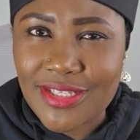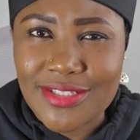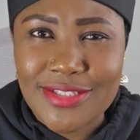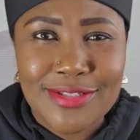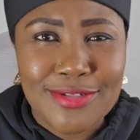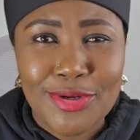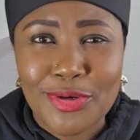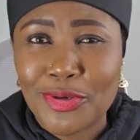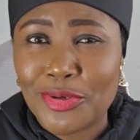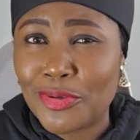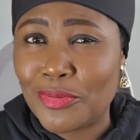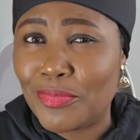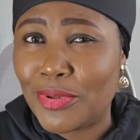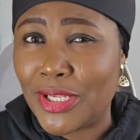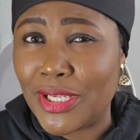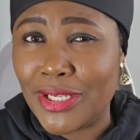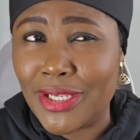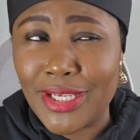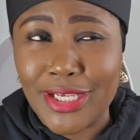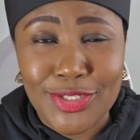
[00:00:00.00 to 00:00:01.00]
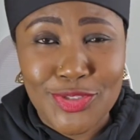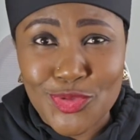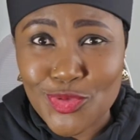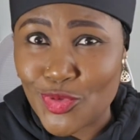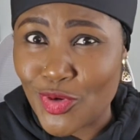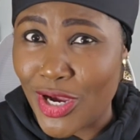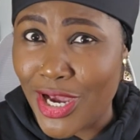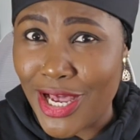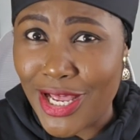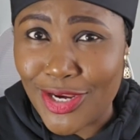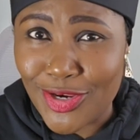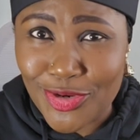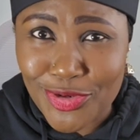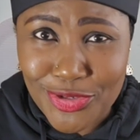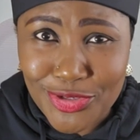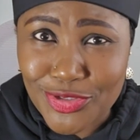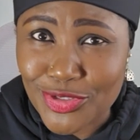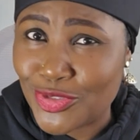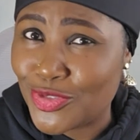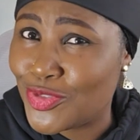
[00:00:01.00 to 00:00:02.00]
It's not going to be a 2-hour
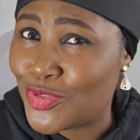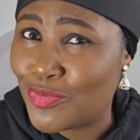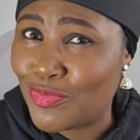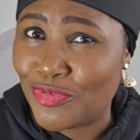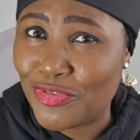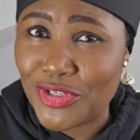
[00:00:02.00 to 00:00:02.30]
long YouTube